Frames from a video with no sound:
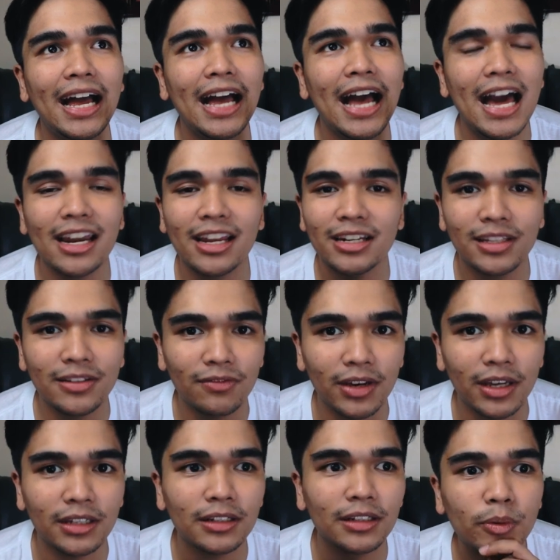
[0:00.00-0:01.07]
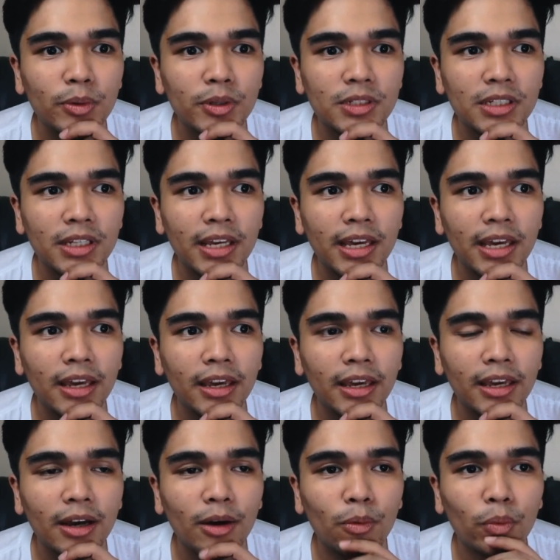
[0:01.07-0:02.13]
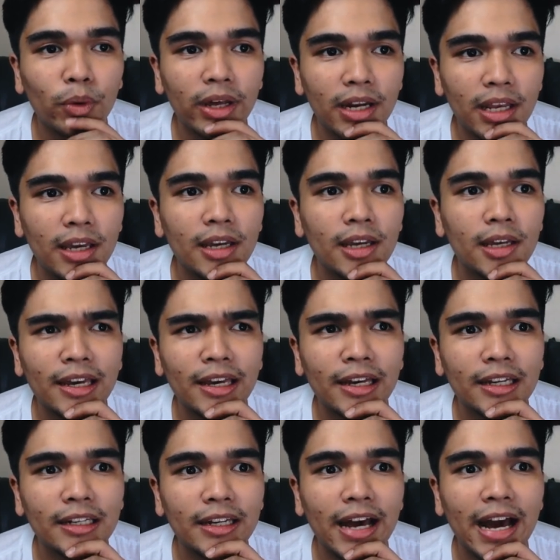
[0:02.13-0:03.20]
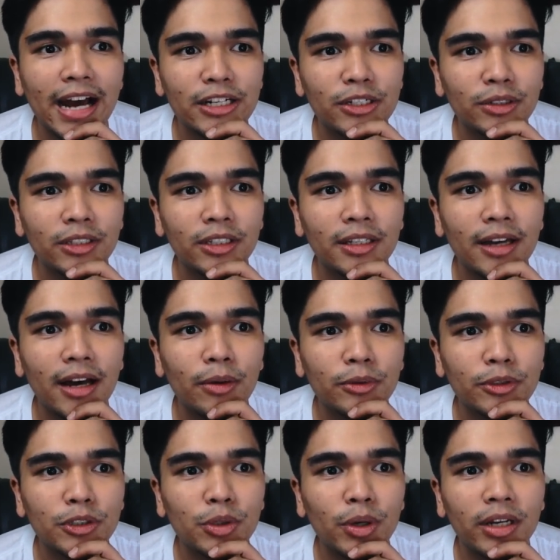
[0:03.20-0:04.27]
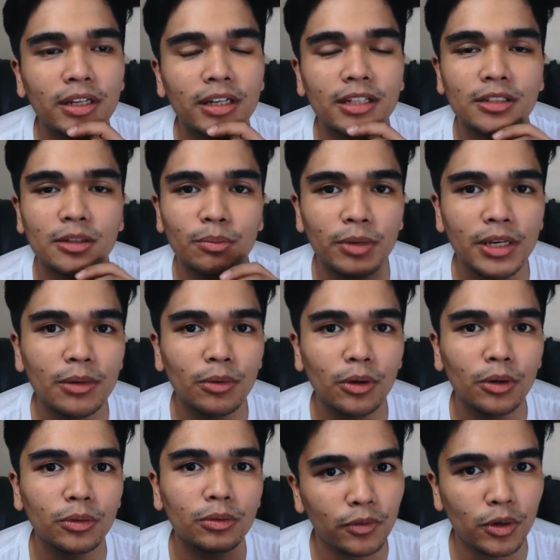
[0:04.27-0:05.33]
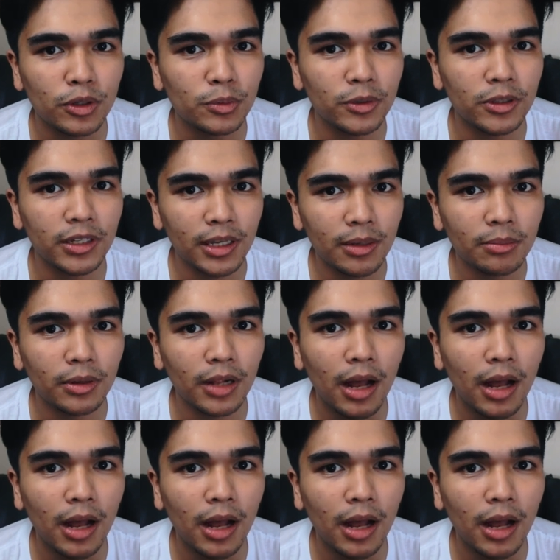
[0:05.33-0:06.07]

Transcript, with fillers: at an event, it was a wedding, and actually I was trying to get some B-roll, of course, with the gimbal.